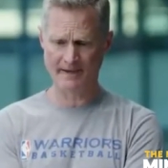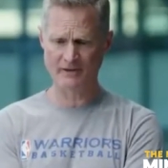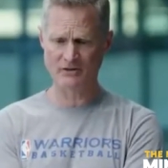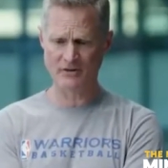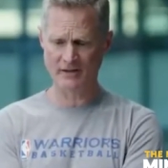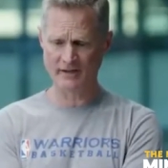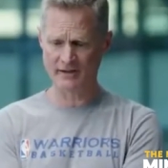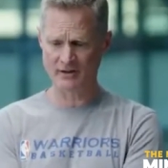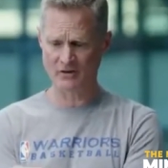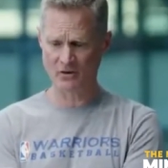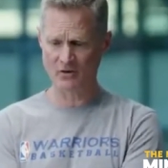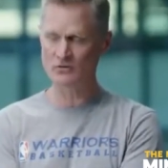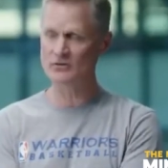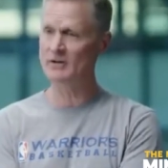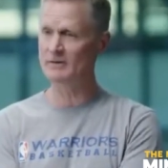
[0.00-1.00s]
he said he had
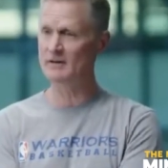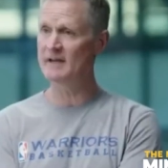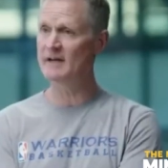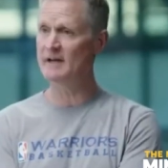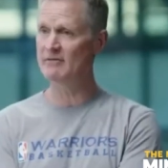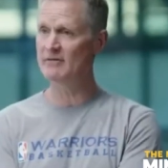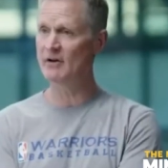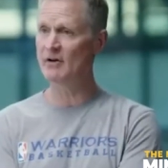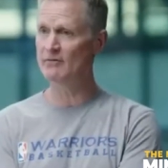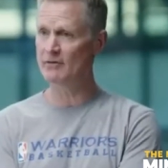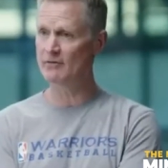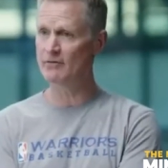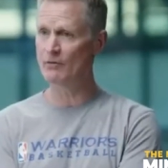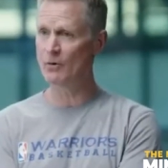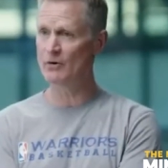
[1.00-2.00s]
coached in the NFL
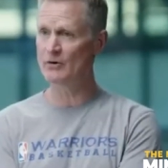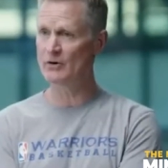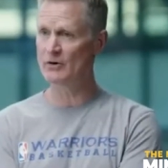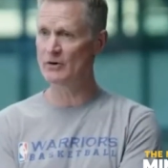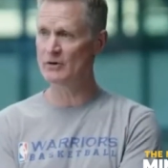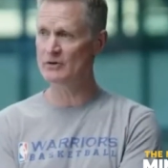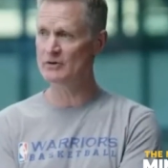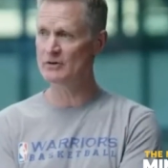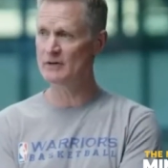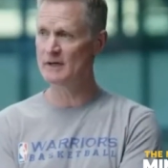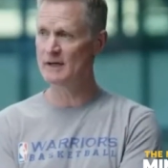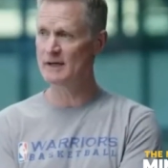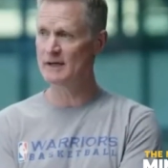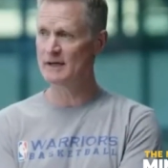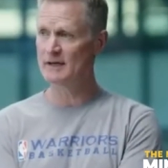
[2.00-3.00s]
for four years
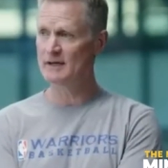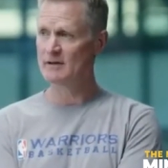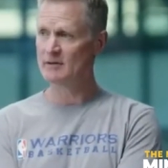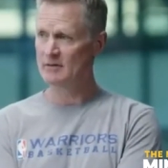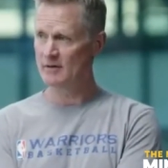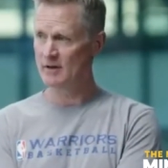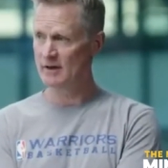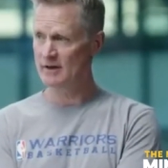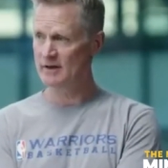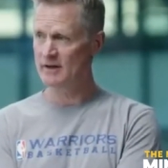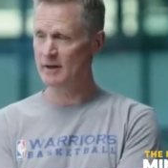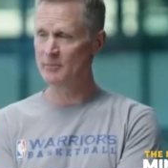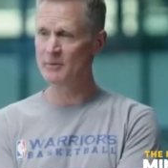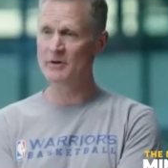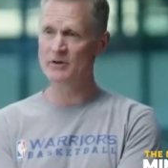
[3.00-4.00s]
a
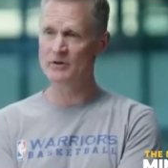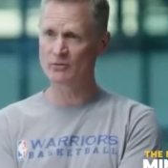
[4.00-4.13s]
couple